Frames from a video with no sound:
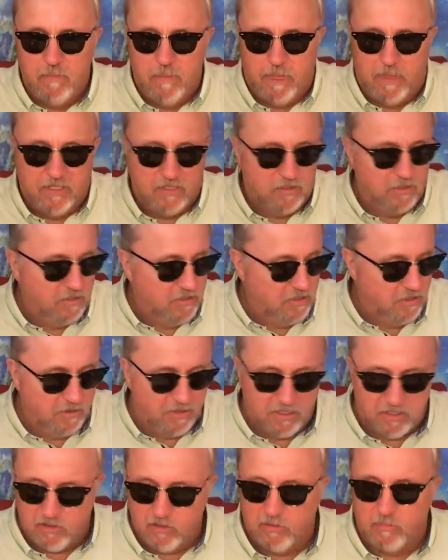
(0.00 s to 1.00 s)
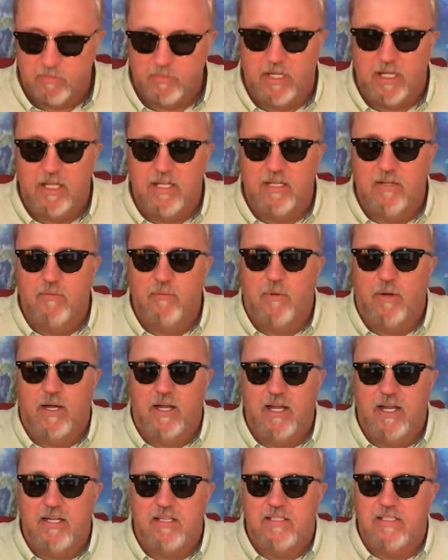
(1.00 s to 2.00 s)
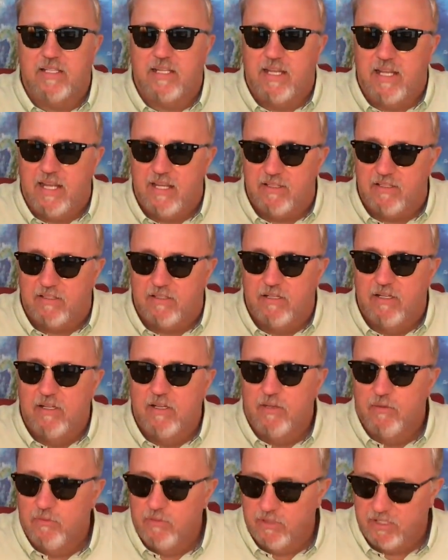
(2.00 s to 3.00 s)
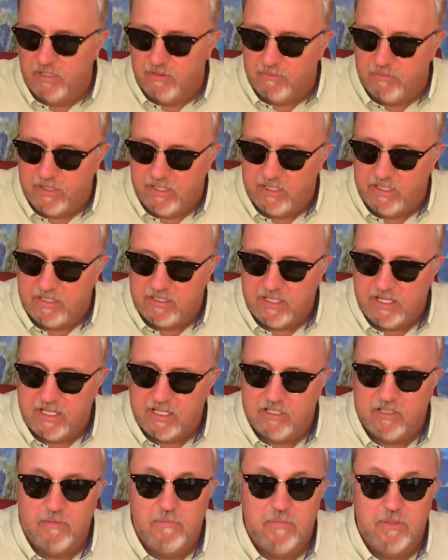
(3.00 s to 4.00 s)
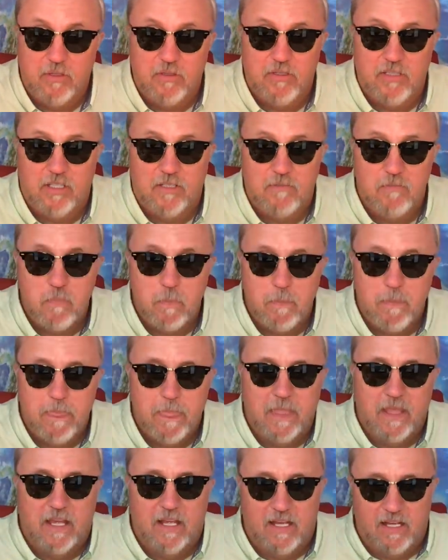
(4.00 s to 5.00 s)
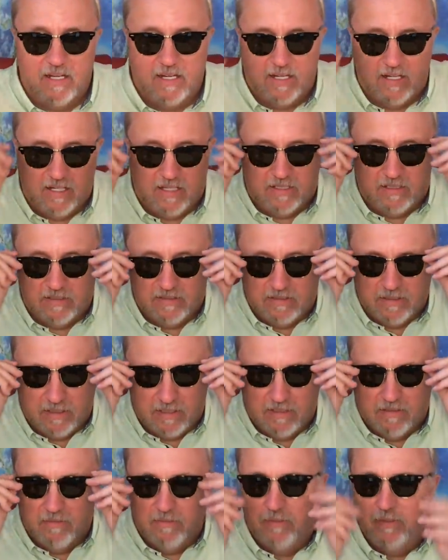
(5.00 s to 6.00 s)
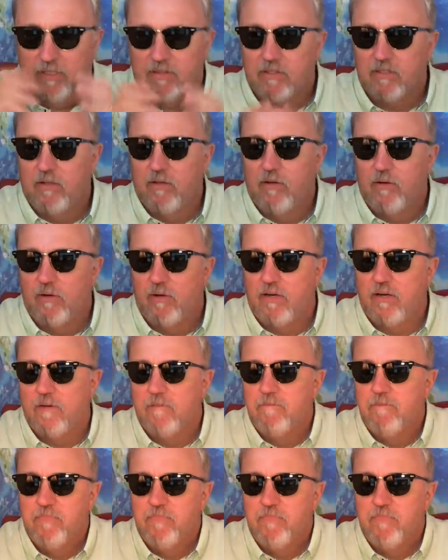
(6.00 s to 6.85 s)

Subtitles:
So as you get your bread and wine together, we'll get ready to take communion with the Lord.